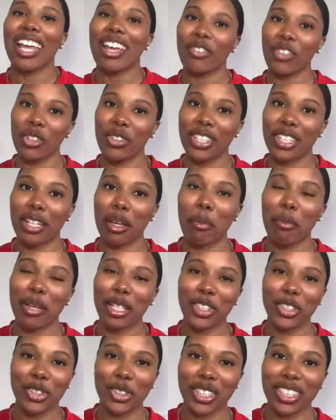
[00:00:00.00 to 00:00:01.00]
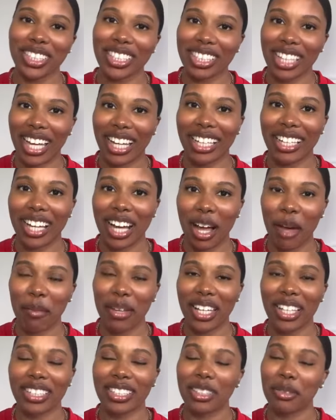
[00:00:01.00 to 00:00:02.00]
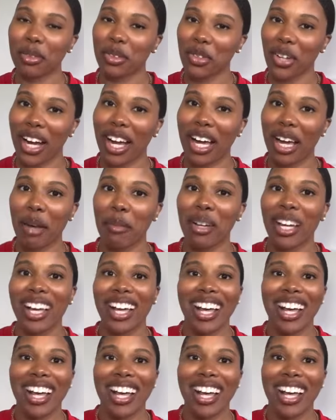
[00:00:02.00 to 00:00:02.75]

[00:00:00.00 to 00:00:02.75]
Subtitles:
If you did, be sure to like, comment, and subscribe.